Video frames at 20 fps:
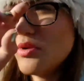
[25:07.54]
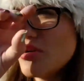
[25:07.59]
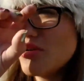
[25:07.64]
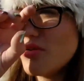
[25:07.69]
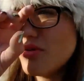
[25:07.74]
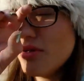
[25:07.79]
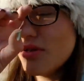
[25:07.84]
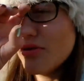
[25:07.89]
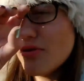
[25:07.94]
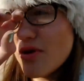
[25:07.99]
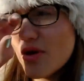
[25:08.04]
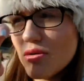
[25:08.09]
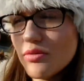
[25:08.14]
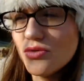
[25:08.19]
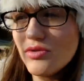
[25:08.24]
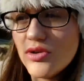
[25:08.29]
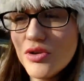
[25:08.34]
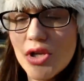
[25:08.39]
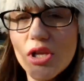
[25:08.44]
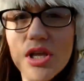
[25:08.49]
we are on the
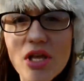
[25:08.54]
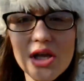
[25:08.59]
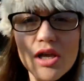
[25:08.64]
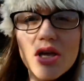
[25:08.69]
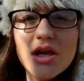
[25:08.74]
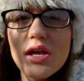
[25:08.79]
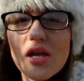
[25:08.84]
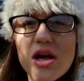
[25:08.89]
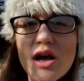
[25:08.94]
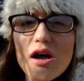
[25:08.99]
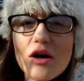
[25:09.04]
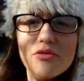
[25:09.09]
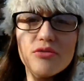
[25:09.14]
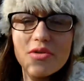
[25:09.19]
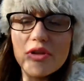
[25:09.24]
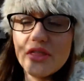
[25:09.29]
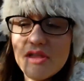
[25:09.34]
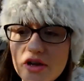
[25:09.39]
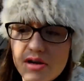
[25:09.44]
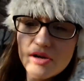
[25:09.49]
road.
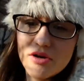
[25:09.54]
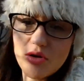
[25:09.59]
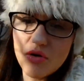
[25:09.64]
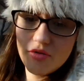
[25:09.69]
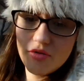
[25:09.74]
Halfway there,